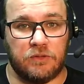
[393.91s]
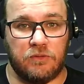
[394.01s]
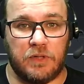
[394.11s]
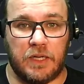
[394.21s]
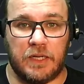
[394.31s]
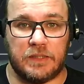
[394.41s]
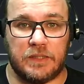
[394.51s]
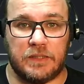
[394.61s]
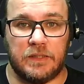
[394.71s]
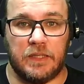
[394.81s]
you can
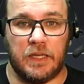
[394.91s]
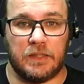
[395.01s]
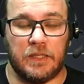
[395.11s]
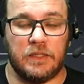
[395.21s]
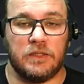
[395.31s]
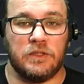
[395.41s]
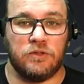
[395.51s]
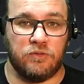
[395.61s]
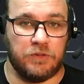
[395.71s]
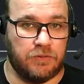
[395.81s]
access directly
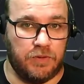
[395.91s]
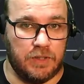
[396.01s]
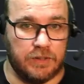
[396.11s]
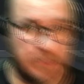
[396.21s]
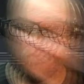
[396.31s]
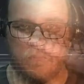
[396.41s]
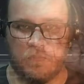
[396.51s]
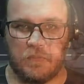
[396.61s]
to its fields.